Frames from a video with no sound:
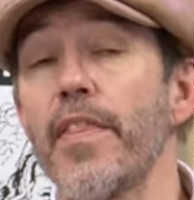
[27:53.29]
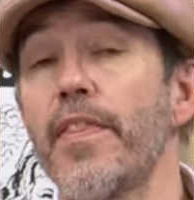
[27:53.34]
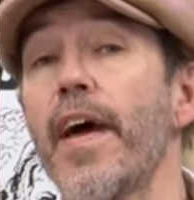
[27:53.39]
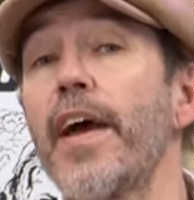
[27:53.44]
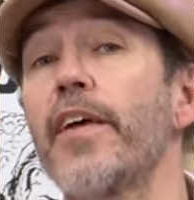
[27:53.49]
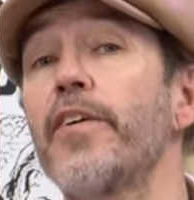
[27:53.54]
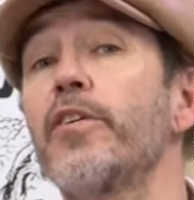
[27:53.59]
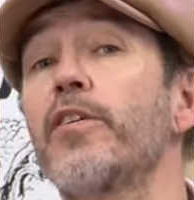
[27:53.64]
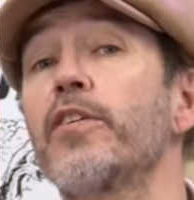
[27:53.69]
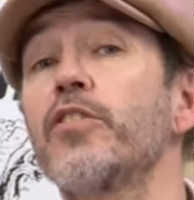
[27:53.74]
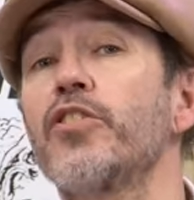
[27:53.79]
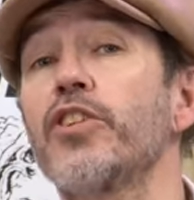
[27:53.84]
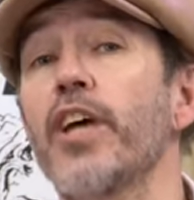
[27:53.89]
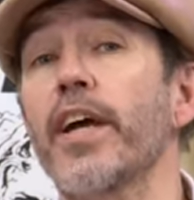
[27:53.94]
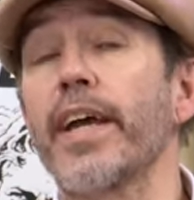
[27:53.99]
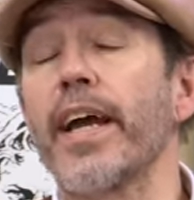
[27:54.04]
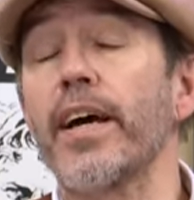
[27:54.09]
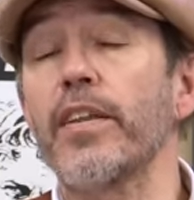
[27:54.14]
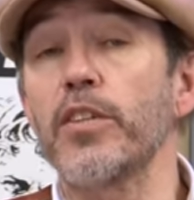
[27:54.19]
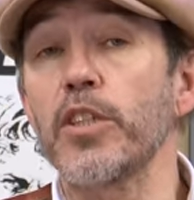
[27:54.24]
There you can
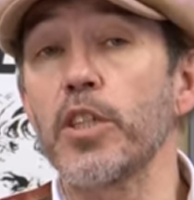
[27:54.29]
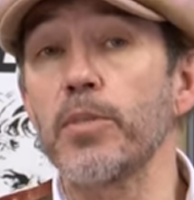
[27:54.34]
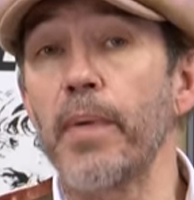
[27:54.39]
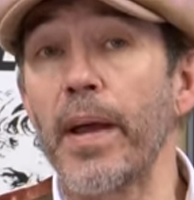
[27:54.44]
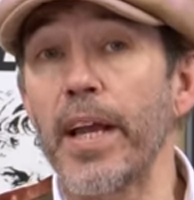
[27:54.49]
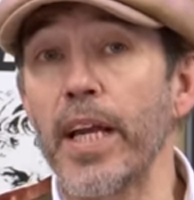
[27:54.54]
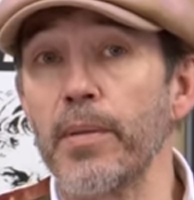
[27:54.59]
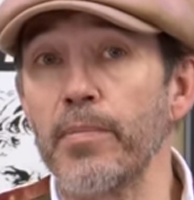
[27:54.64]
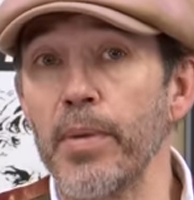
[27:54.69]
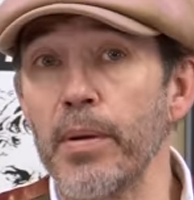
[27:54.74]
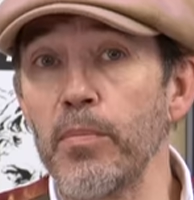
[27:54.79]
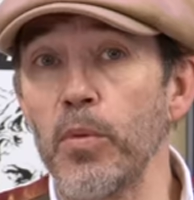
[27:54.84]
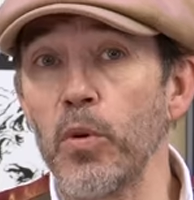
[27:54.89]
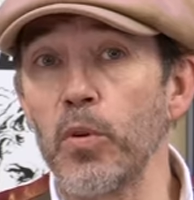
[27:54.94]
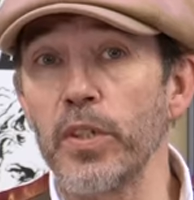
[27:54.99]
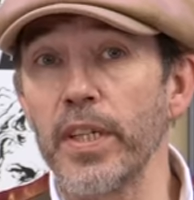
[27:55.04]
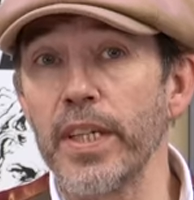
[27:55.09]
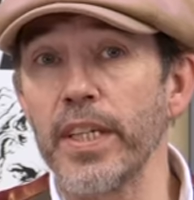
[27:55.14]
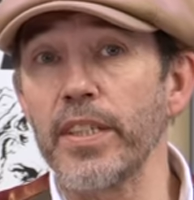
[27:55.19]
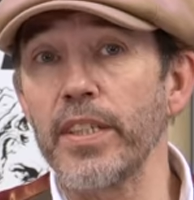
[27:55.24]
check out the spec in a bit
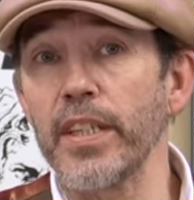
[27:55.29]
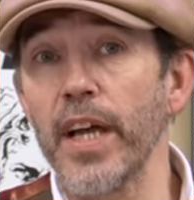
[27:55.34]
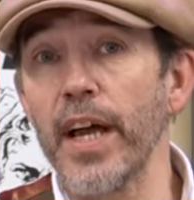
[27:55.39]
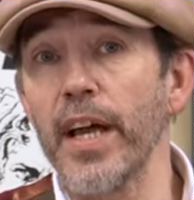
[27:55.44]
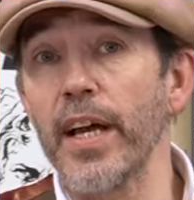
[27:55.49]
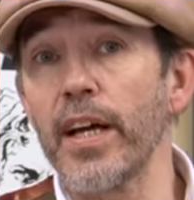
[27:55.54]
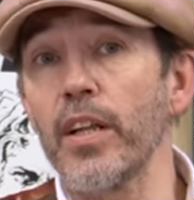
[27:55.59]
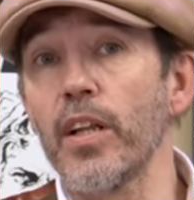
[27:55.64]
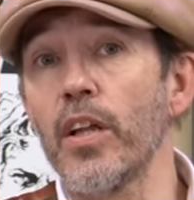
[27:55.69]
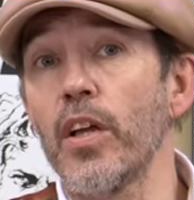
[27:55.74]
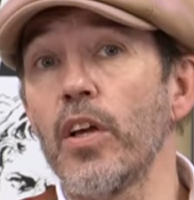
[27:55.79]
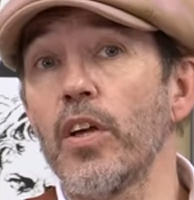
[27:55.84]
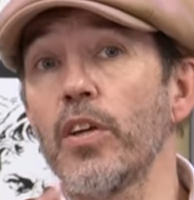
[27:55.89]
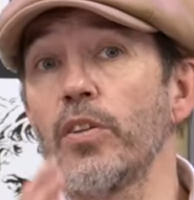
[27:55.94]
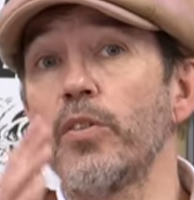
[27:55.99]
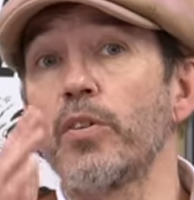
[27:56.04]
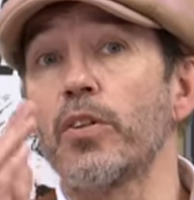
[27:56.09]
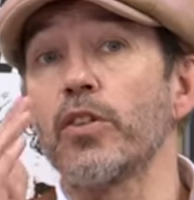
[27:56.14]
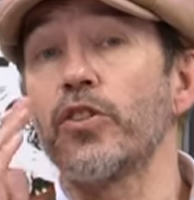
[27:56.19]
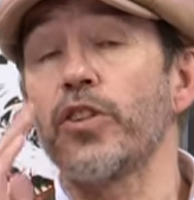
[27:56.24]
more detail,
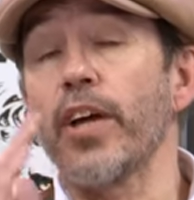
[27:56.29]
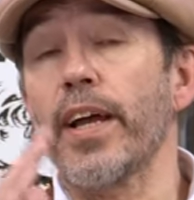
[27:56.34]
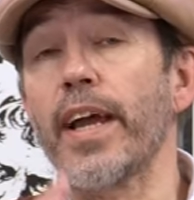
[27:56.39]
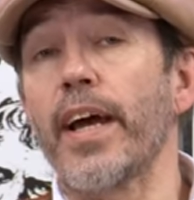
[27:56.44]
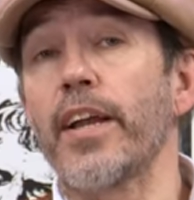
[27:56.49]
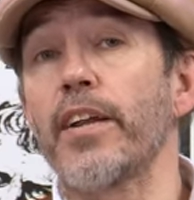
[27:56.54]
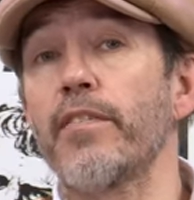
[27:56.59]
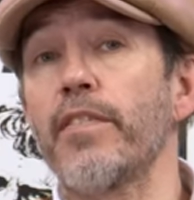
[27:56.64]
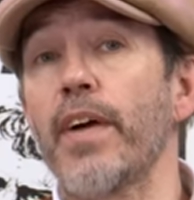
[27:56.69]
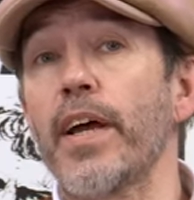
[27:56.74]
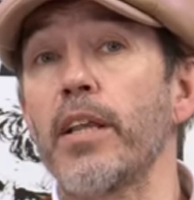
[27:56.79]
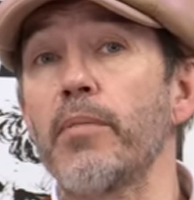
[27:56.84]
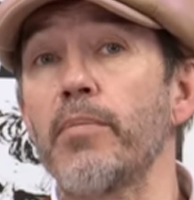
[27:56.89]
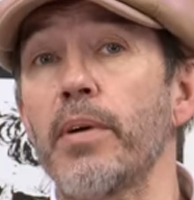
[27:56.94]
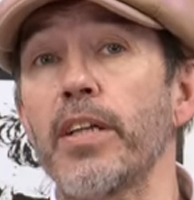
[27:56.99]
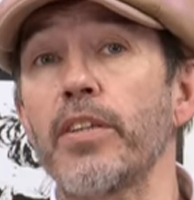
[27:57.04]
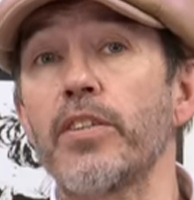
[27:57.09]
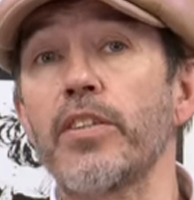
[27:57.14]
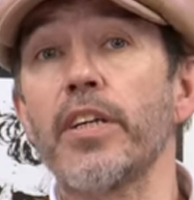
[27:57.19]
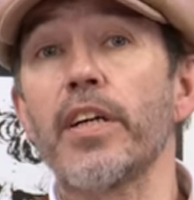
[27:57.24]
you can check out
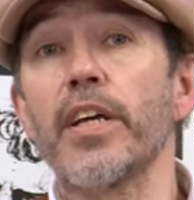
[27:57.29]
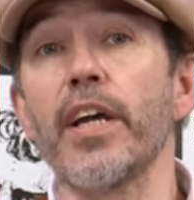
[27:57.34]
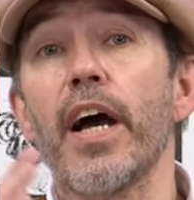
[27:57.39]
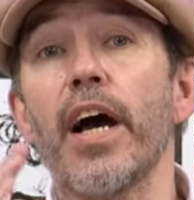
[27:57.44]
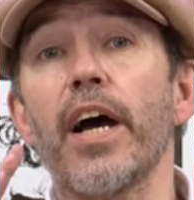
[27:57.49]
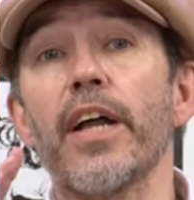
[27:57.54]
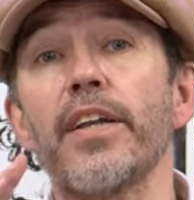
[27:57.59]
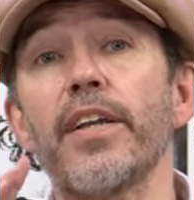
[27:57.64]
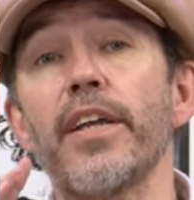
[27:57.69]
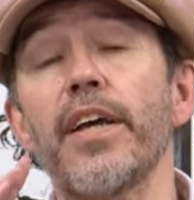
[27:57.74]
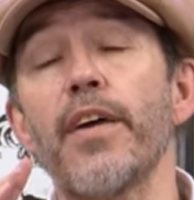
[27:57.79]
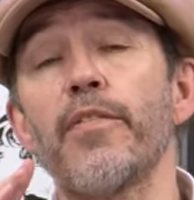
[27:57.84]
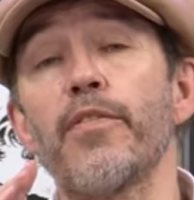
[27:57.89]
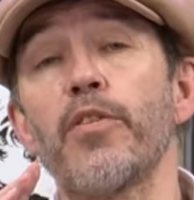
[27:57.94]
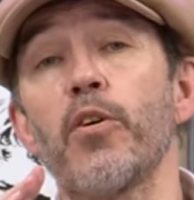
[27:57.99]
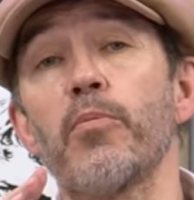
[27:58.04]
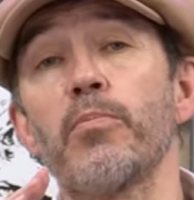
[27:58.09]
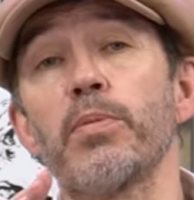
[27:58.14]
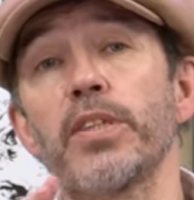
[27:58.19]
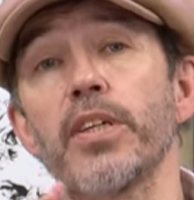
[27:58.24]
availability, and if
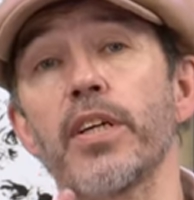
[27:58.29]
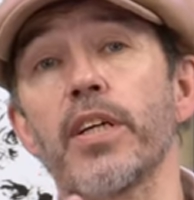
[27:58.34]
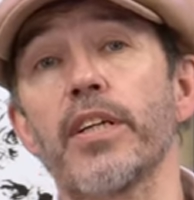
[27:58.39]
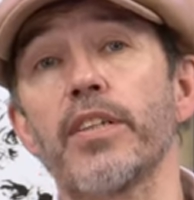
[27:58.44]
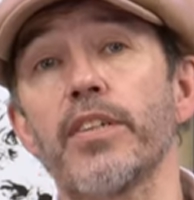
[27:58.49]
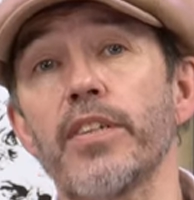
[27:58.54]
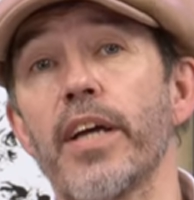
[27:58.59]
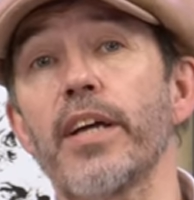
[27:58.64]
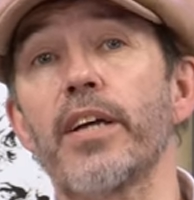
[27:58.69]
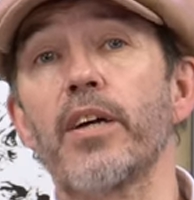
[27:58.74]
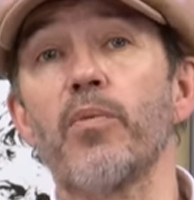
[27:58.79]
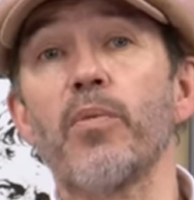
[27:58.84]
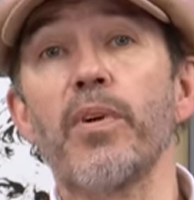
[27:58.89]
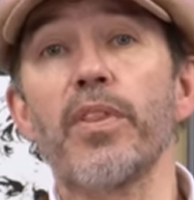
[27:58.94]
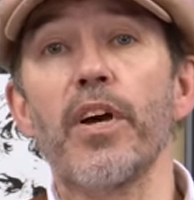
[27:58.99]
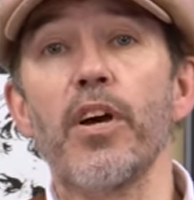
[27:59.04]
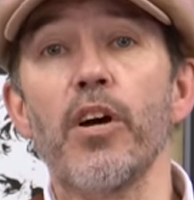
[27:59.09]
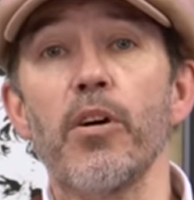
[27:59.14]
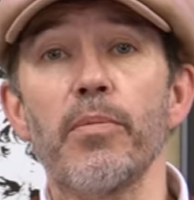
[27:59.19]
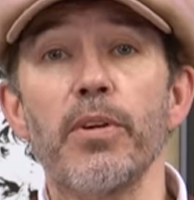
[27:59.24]
you're particularly taken
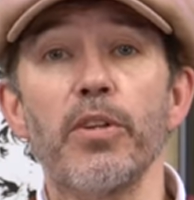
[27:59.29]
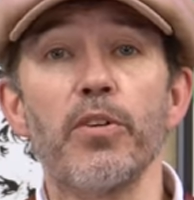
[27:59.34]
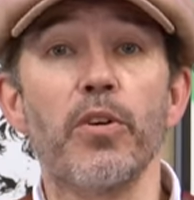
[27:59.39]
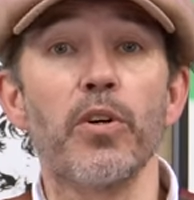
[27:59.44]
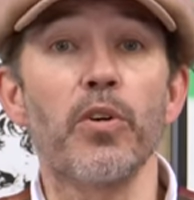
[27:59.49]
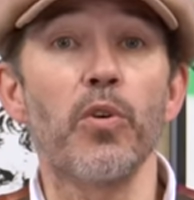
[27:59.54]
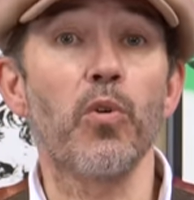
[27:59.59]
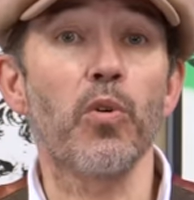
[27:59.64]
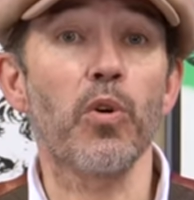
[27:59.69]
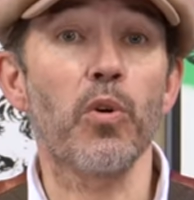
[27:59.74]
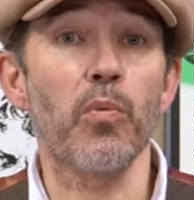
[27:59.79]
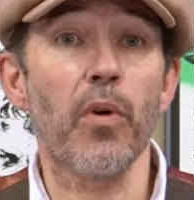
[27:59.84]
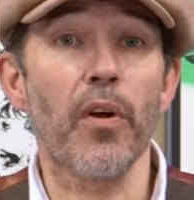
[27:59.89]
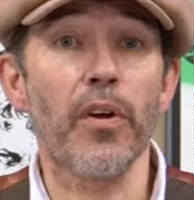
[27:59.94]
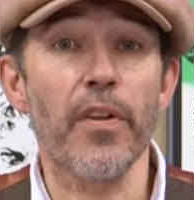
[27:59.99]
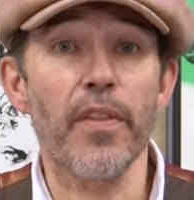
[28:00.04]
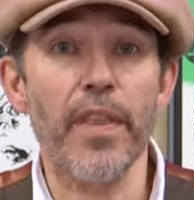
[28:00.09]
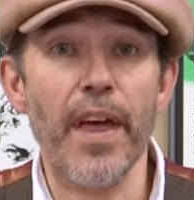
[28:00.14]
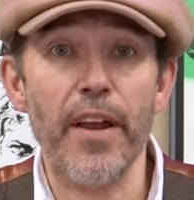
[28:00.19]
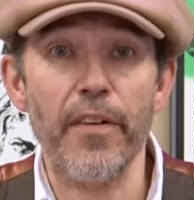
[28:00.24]
with the helmet, you can order
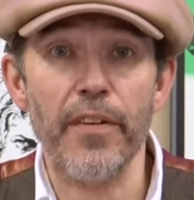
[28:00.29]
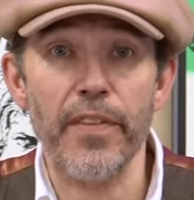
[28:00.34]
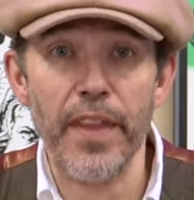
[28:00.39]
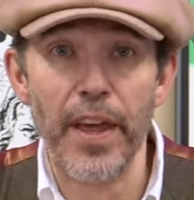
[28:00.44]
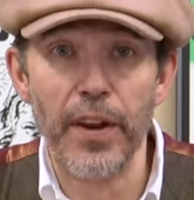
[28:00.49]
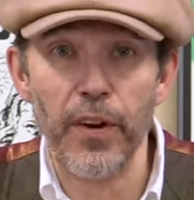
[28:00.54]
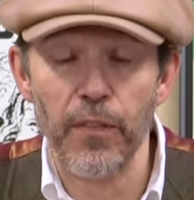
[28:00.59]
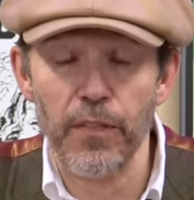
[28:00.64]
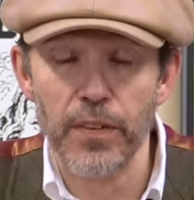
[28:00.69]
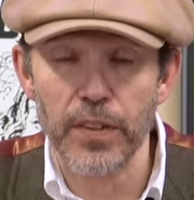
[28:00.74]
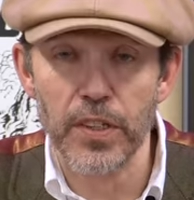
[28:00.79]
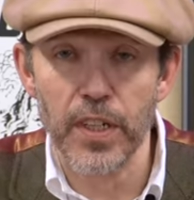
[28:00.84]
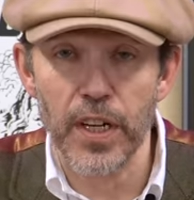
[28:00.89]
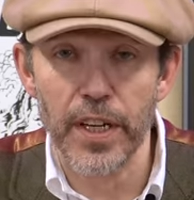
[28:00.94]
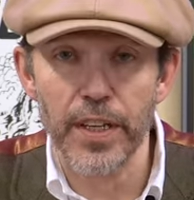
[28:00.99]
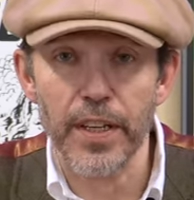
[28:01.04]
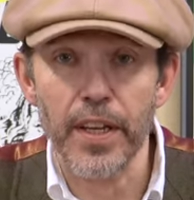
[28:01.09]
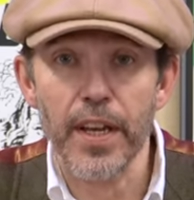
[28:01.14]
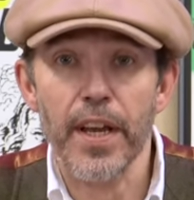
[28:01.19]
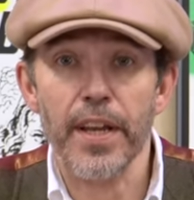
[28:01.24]
one there and then obviously.